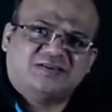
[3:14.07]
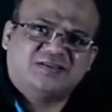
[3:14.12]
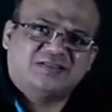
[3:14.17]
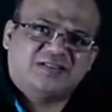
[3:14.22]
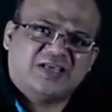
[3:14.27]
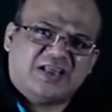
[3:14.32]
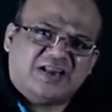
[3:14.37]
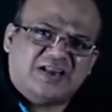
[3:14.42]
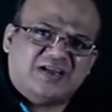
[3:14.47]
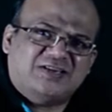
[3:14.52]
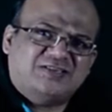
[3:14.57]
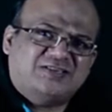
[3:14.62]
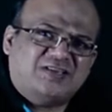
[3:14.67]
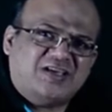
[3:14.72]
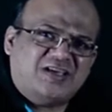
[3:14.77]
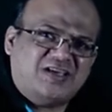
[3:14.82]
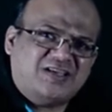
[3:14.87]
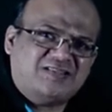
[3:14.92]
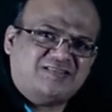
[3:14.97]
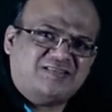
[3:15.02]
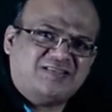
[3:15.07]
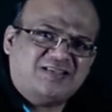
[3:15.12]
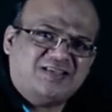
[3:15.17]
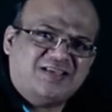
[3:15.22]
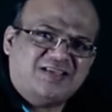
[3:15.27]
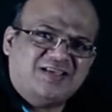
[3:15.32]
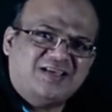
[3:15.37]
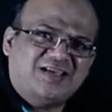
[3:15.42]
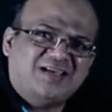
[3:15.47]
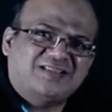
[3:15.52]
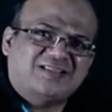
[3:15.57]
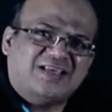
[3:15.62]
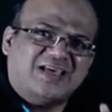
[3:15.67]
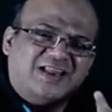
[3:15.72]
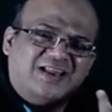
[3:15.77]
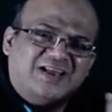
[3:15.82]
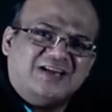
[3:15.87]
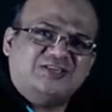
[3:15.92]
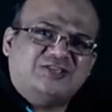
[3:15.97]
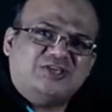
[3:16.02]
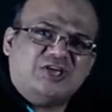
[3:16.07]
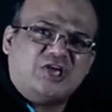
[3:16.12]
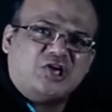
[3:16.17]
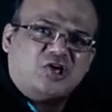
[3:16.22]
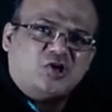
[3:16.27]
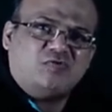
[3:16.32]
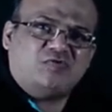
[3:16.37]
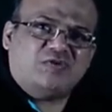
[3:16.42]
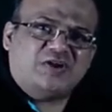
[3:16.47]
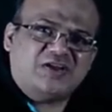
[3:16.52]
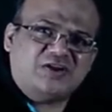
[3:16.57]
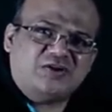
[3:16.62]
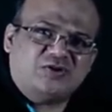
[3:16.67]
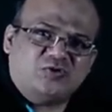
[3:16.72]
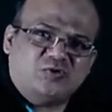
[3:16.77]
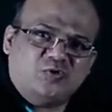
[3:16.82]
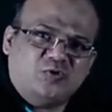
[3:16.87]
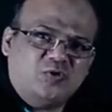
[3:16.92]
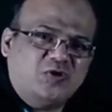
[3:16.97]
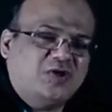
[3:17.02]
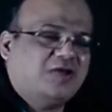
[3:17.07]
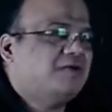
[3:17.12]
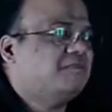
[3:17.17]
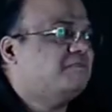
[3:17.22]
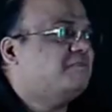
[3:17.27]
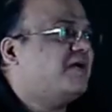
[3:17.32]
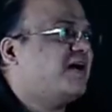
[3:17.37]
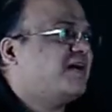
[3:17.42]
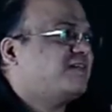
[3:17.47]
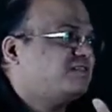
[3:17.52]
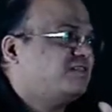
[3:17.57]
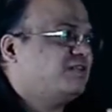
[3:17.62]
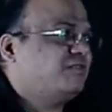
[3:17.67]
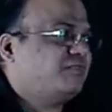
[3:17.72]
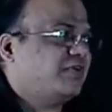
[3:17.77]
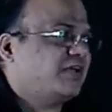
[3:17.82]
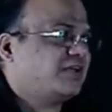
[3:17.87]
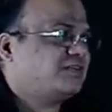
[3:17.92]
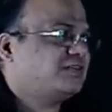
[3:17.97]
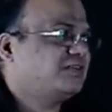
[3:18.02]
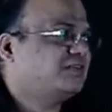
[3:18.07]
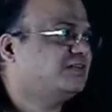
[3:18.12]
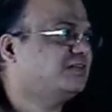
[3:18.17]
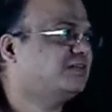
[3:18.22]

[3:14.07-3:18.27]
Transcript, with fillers: The energy is the energy equivalent to mass defect.